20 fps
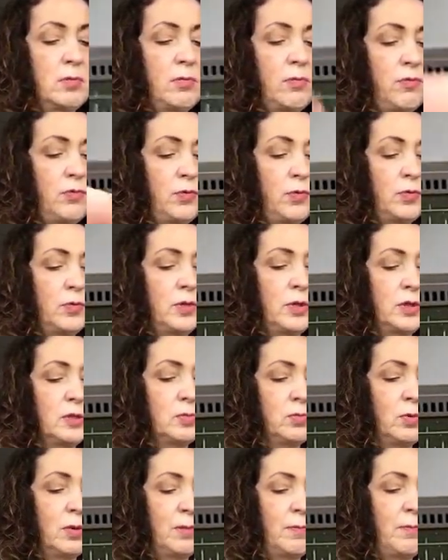fold this
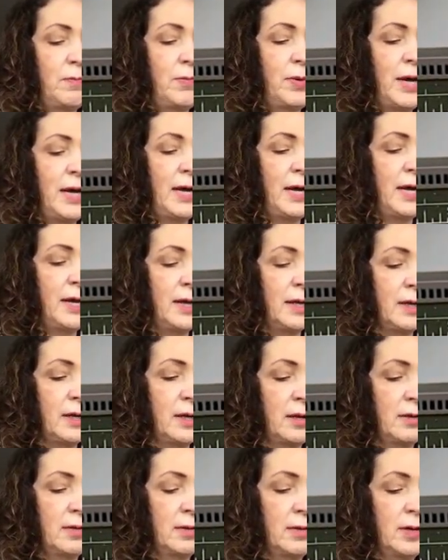one back
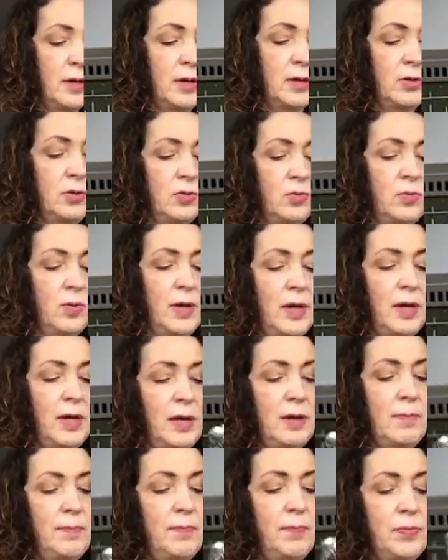out of the
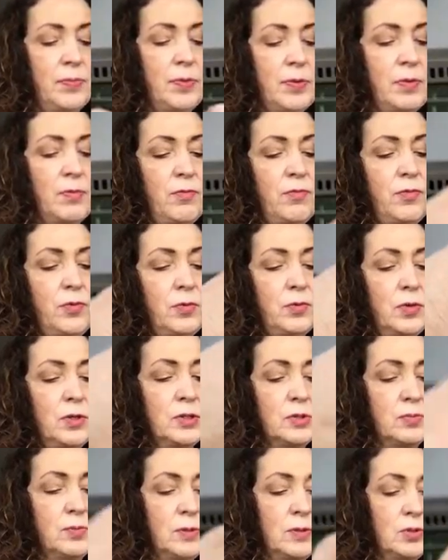way, fold
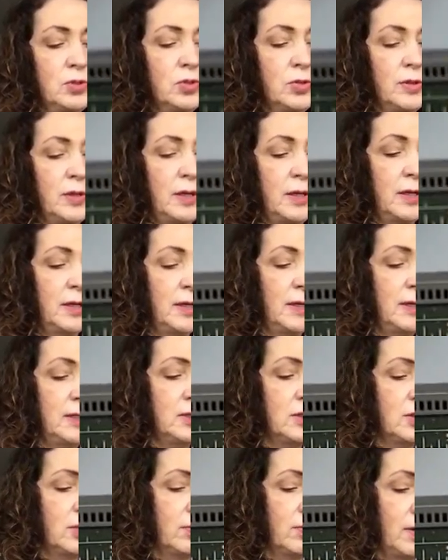this one so that it
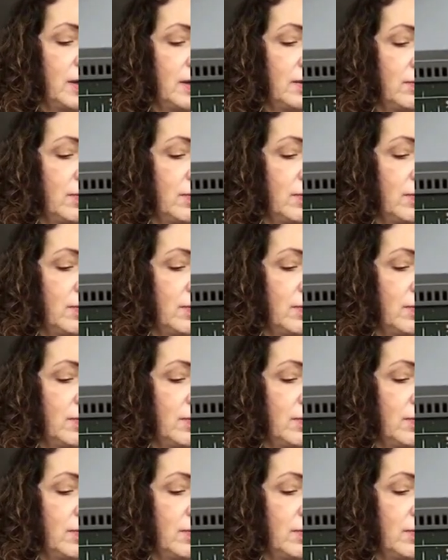is the right